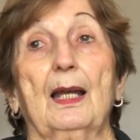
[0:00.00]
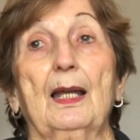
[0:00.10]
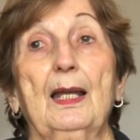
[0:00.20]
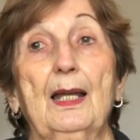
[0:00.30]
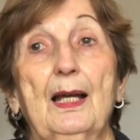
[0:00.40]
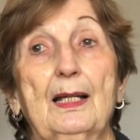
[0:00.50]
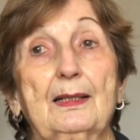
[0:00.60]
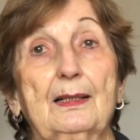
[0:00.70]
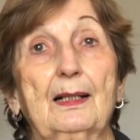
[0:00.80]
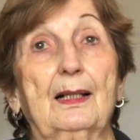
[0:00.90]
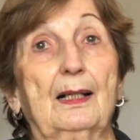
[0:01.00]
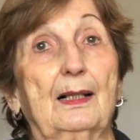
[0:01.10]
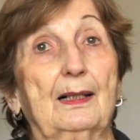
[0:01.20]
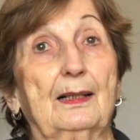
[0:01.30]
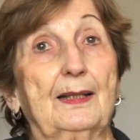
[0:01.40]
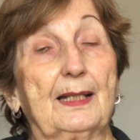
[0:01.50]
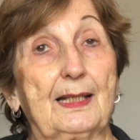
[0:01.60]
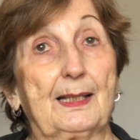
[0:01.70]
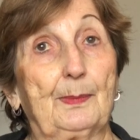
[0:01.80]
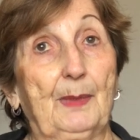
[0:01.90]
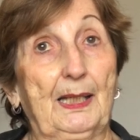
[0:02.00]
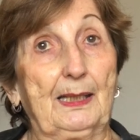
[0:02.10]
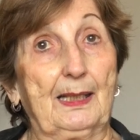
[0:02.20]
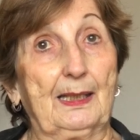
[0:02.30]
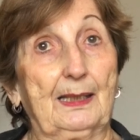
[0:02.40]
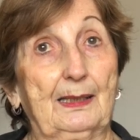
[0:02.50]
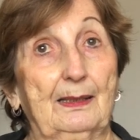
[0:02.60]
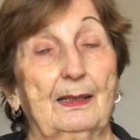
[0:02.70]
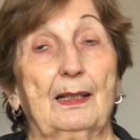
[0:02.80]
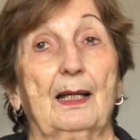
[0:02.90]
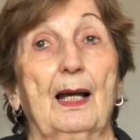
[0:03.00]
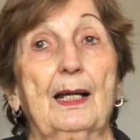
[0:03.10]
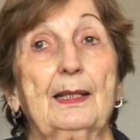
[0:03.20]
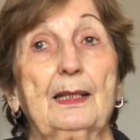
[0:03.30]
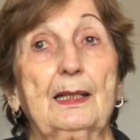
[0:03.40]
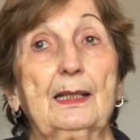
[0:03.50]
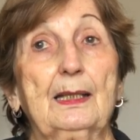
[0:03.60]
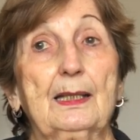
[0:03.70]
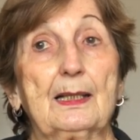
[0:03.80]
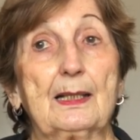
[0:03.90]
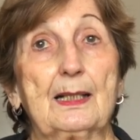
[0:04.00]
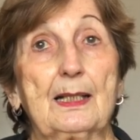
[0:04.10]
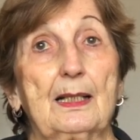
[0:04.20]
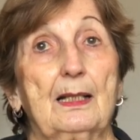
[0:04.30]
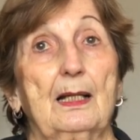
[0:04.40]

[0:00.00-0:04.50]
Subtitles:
and that's the main thing. I think his